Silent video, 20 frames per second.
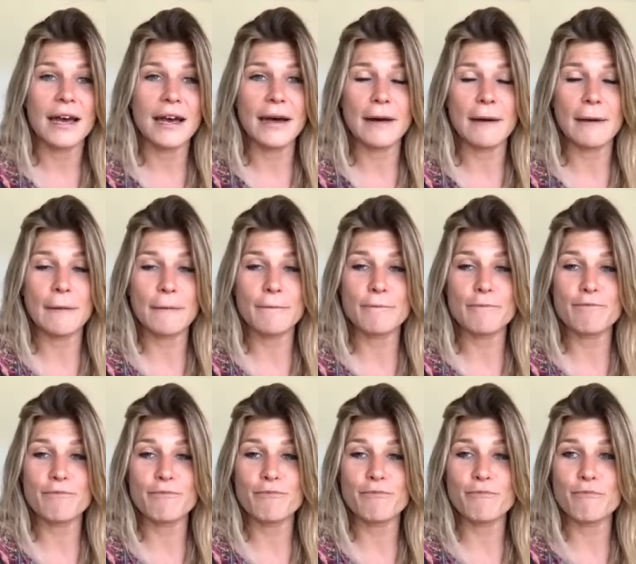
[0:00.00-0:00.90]

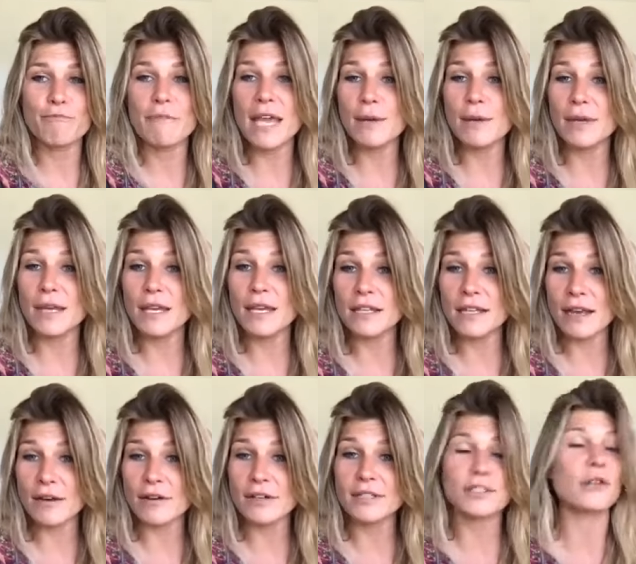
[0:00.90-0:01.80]
Maybe
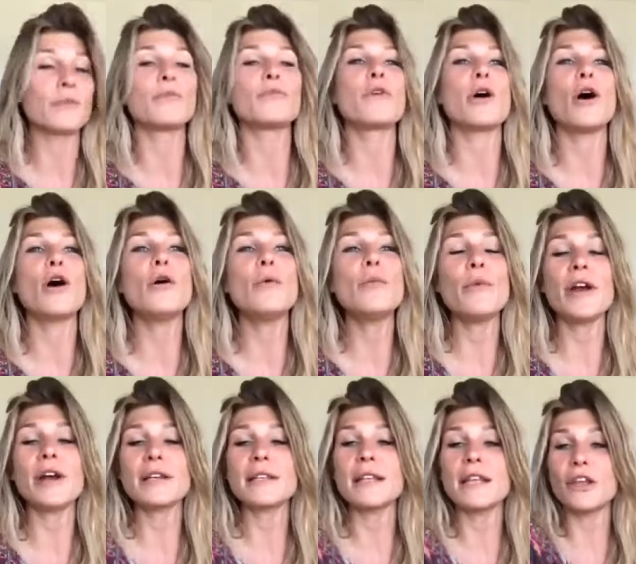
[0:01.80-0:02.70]
there is some
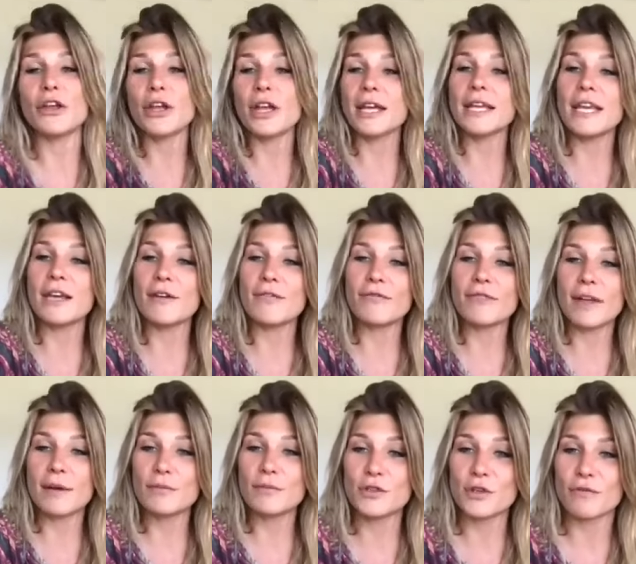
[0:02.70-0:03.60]
homework that you can give
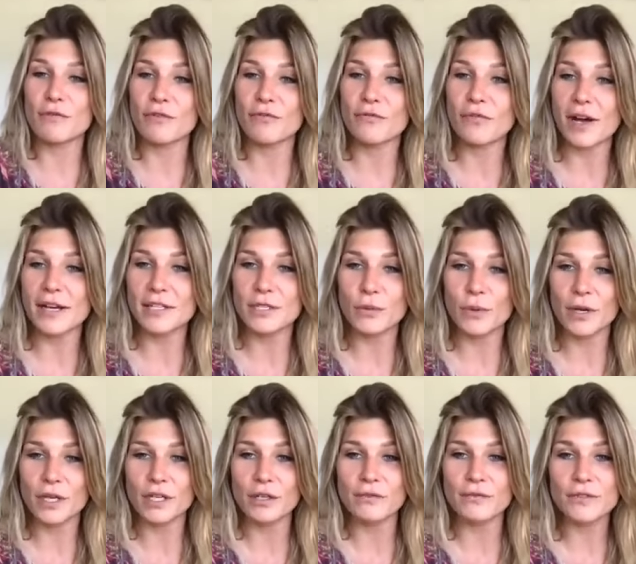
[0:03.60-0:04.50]
them to revise
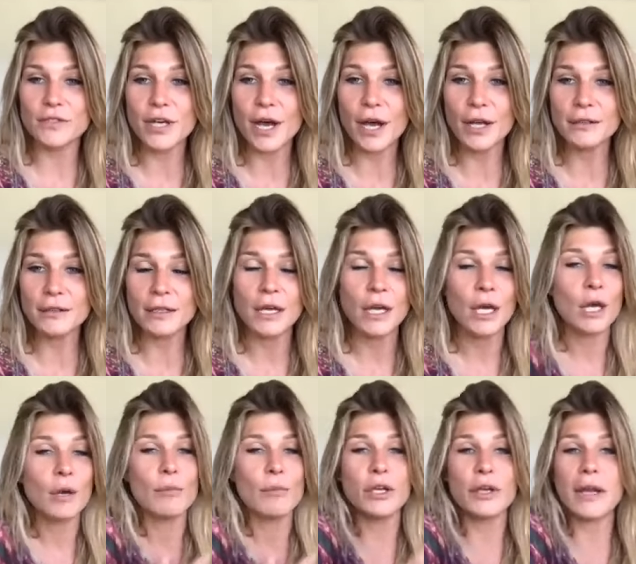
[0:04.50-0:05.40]
what you've done,
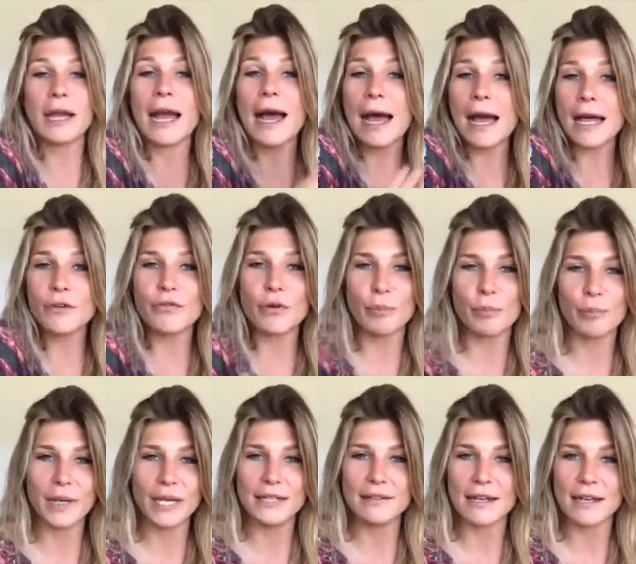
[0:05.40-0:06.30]
but you can't
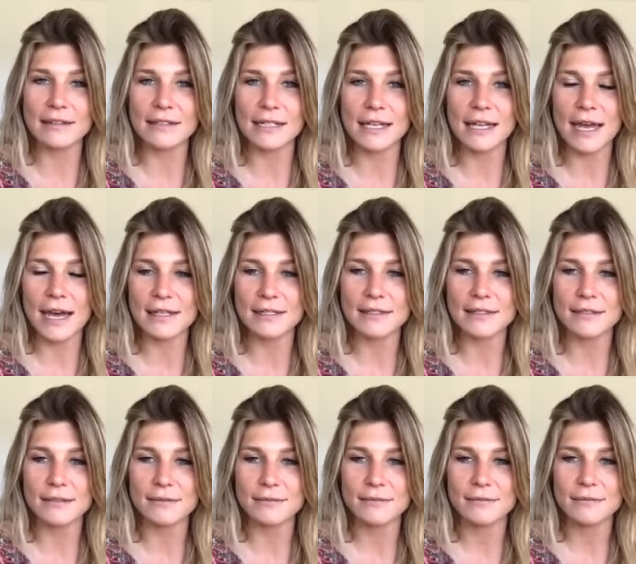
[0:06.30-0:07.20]
repeat that
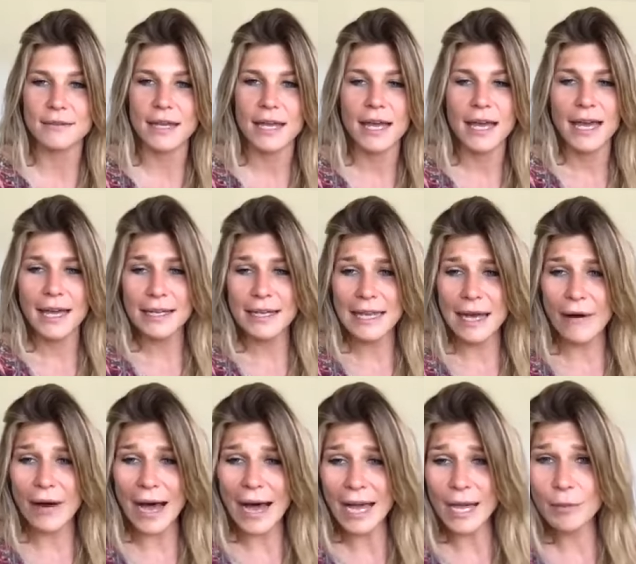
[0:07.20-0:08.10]
class.
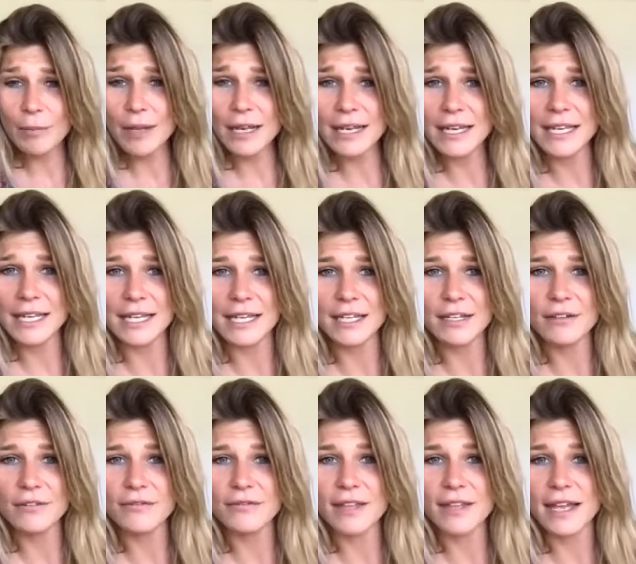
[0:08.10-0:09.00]
Now, I
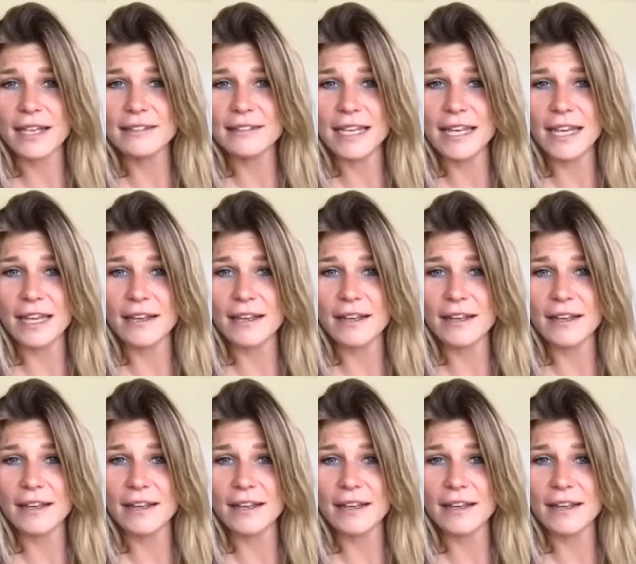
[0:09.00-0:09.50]
believe that